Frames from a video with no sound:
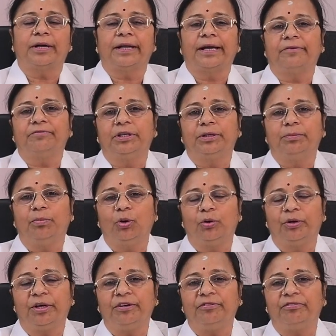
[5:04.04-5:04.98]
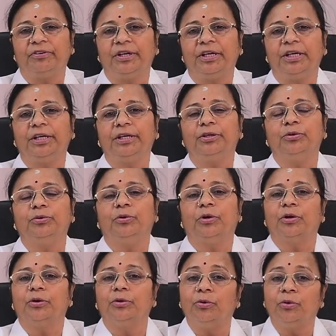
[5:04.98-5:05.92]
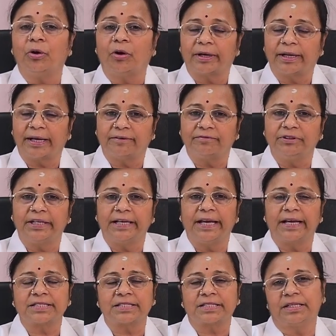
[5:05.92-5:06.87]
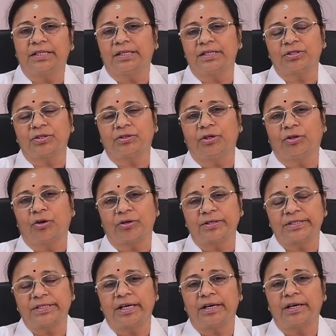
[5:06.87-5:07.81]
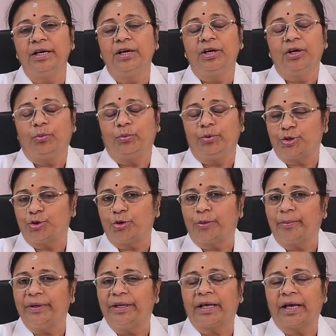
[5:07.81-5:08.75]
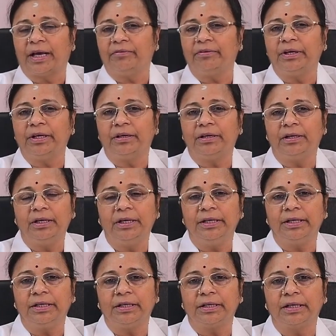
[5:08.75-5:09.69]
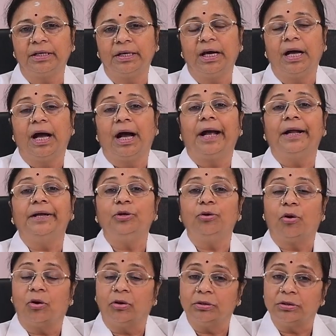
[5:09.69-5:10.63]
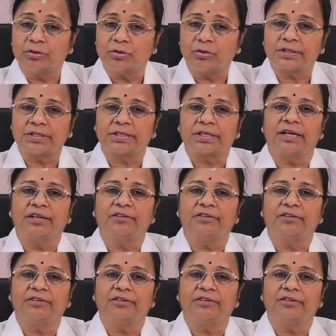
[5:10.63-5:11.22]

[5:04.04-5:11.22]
have that bloating feeling, do not have the gastritis or the nausea which you have been having earlier, and you also start